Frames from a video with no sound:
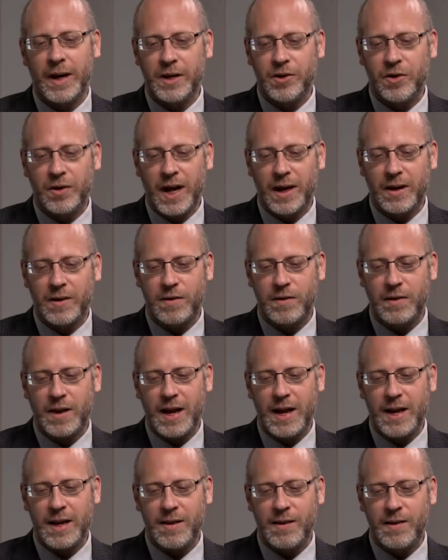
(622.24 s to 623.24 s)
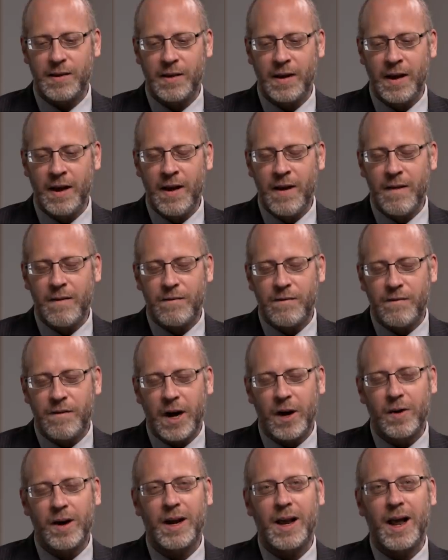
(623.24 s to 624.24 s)
in the United States,
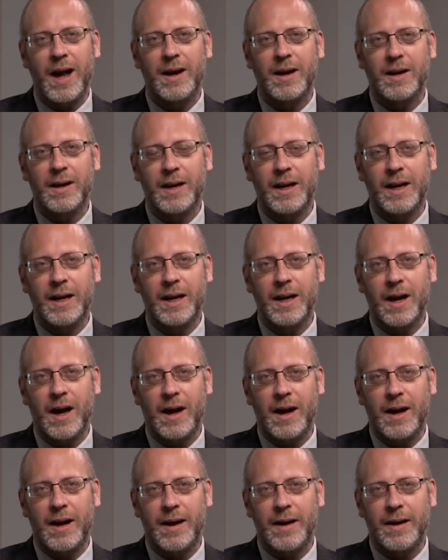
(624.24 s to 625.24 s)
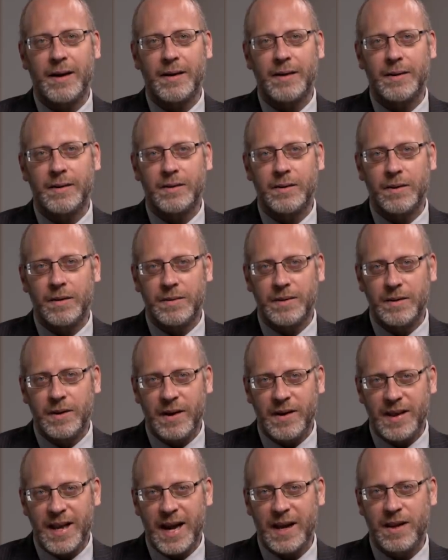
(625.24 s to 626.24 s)
very likely
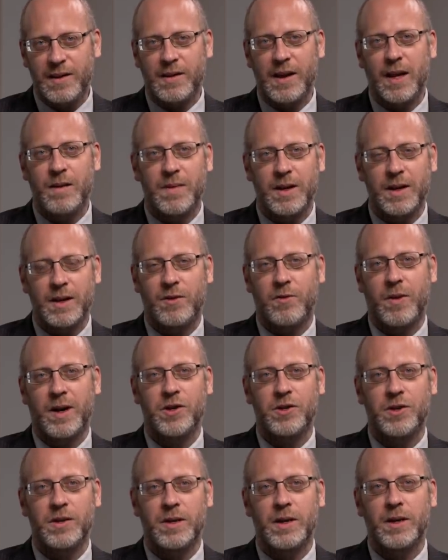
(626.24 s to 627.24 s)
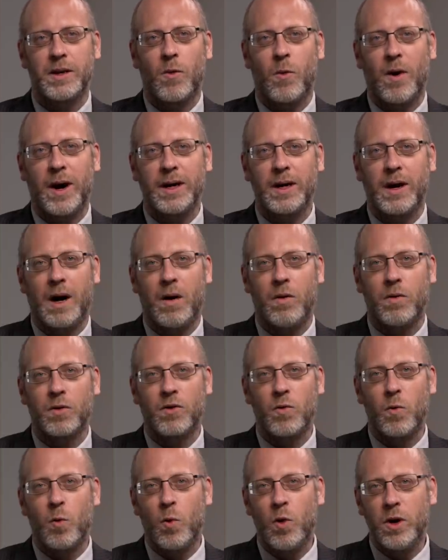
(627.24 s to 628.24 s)
the next administration in the White
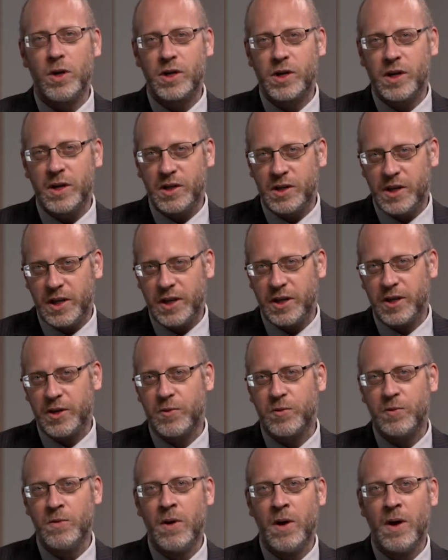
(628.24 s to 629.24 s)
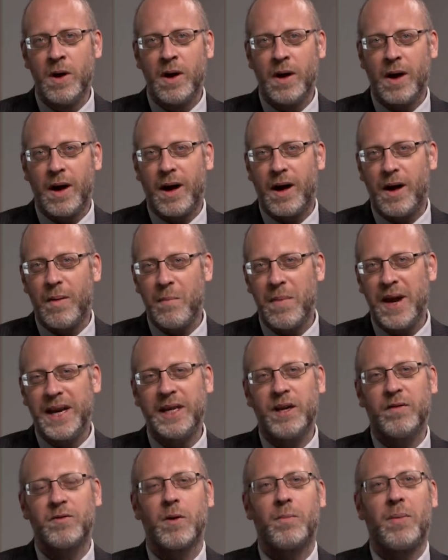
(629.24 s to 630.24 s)
House would continue
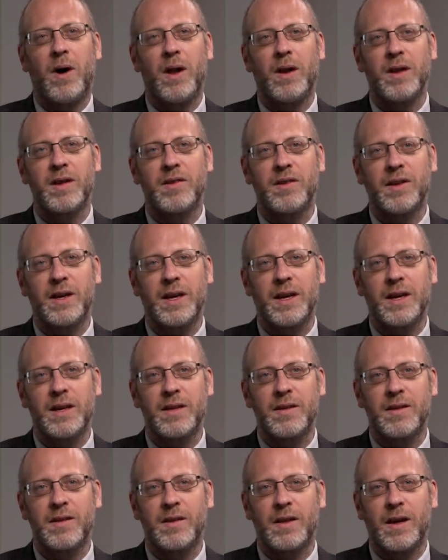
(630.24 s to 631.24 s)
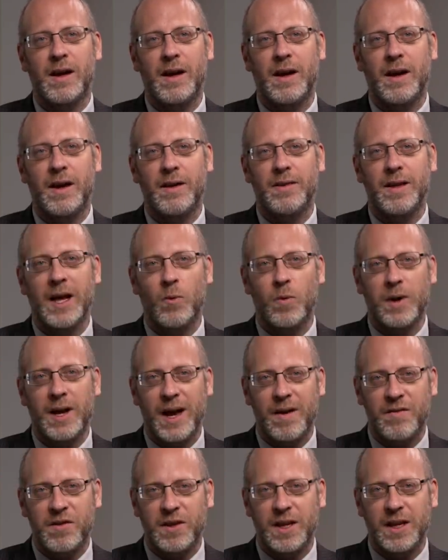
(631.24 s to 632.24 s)
many of the policies that we
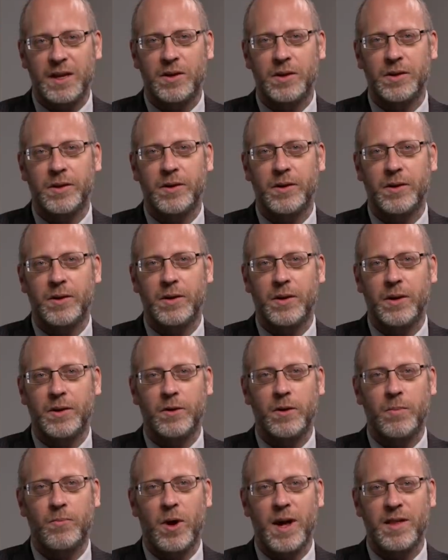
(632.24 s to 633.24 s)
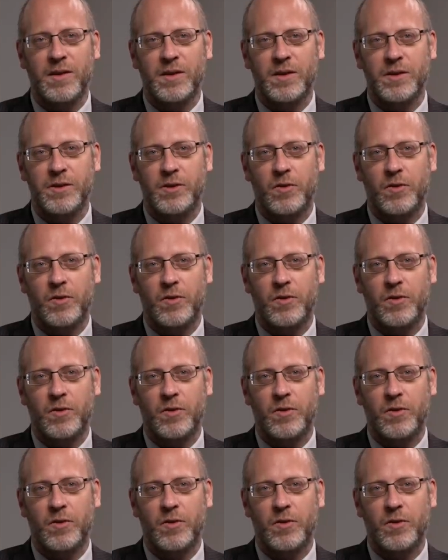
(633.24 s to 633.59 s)
have seen under President